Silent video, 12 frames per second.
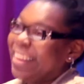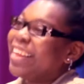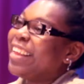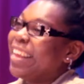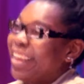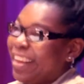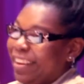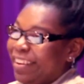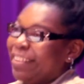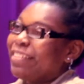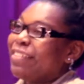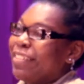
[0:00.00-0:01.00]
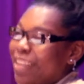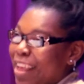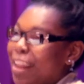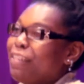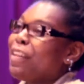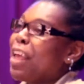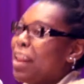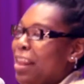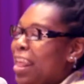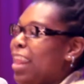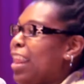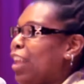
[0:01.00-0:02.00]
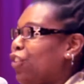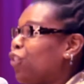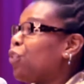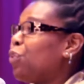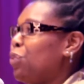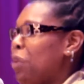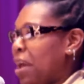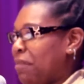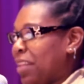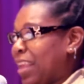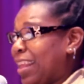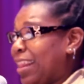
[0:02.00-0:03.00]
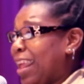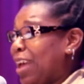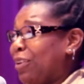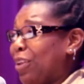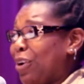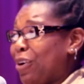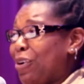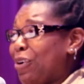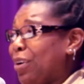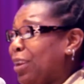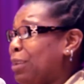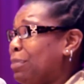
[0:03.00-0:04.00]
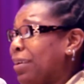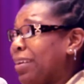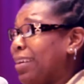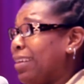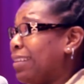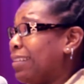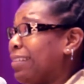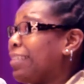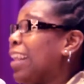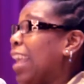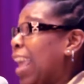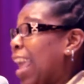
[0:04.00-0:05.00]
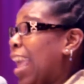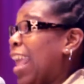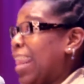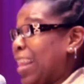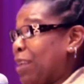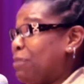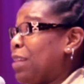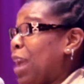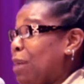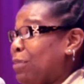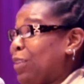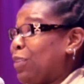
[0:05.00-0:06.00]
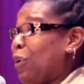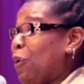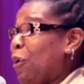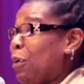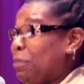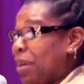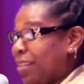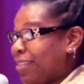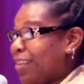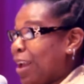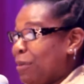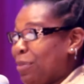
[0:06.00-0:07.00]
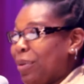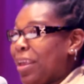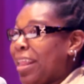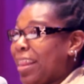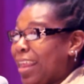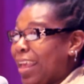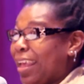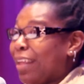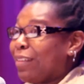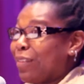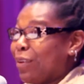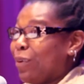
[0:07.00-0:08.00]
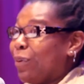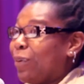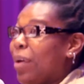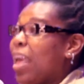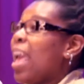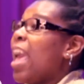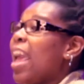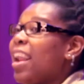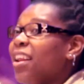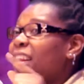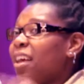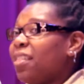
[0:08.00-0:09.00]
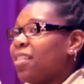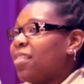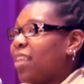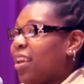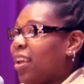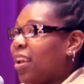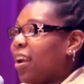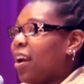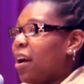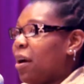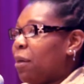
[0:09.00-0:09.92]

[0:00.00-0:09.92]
Yeah. And that's true. You have to get down there early because sometimes it's gone by the time you get there. So, and another thing,